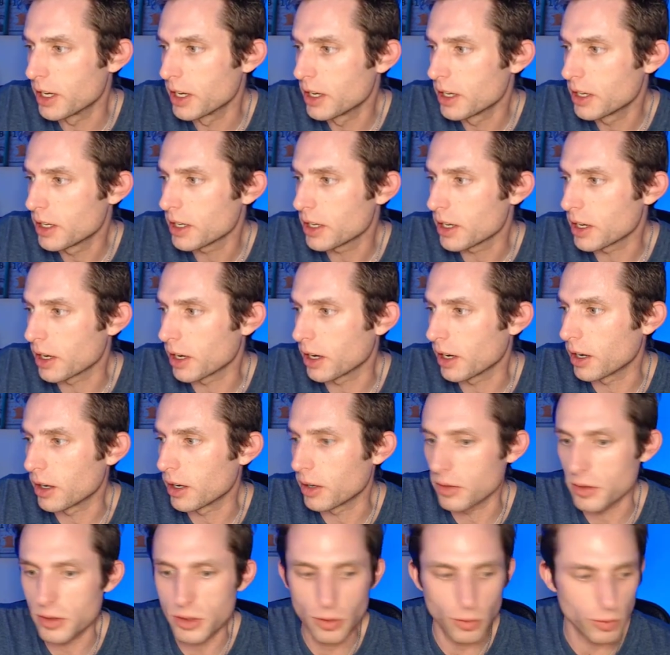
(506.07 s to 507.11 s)

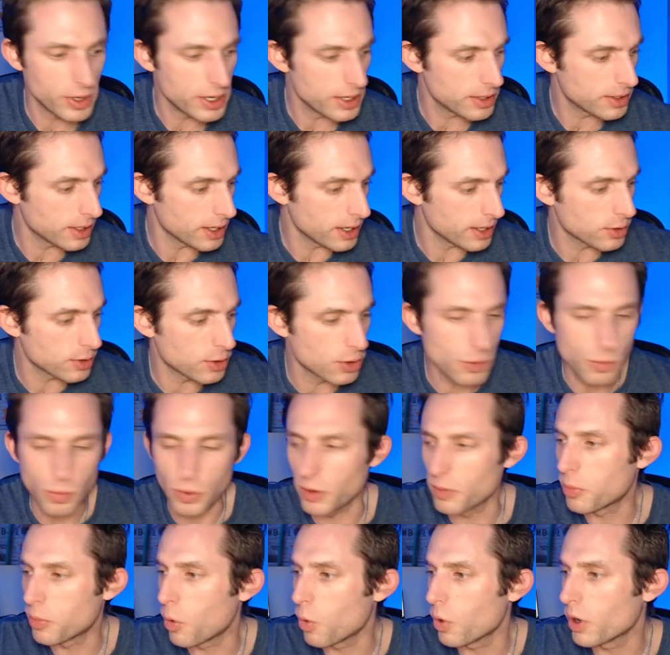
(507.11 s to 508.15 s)
the reason it's super
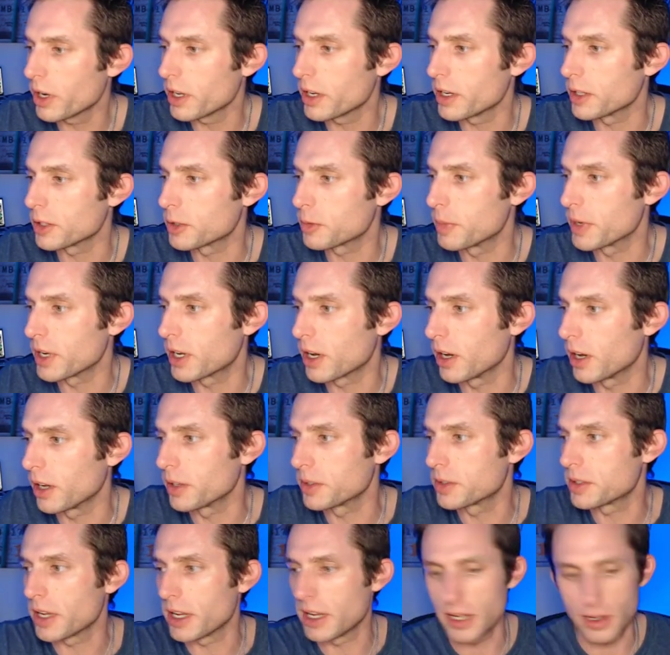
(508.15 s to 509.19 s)
important is because
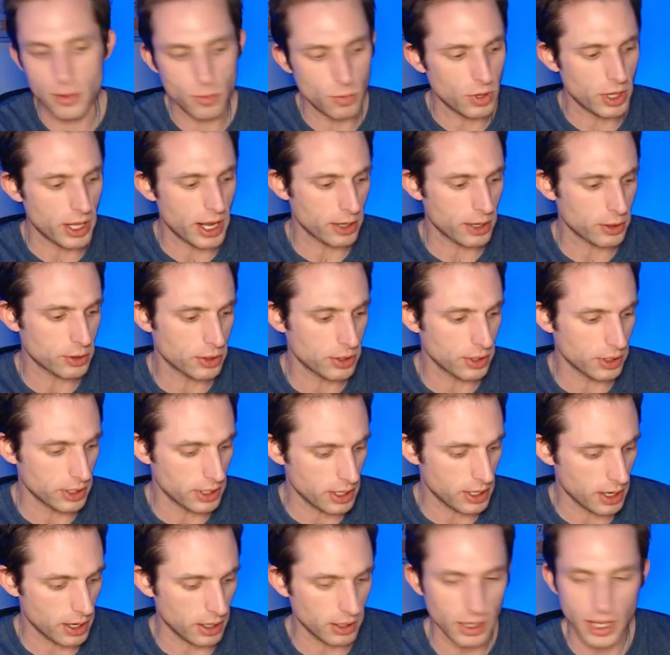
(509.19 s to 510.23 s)
it will actually
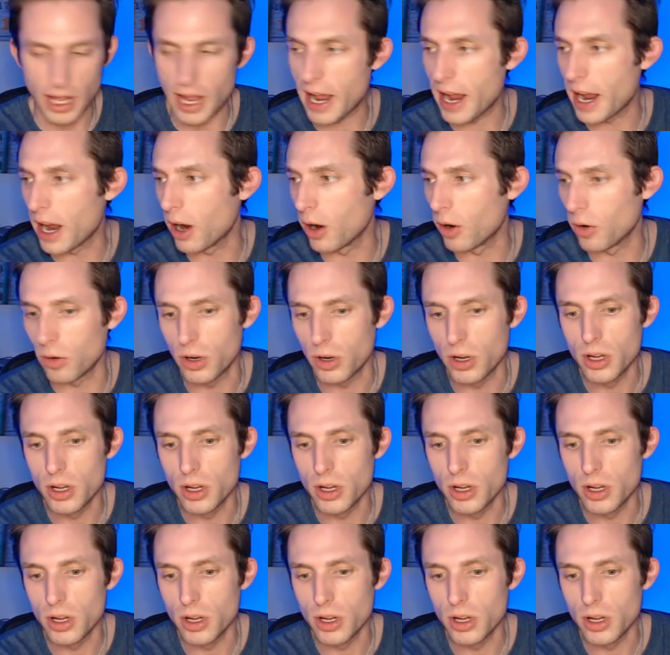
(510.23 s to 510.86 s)
allows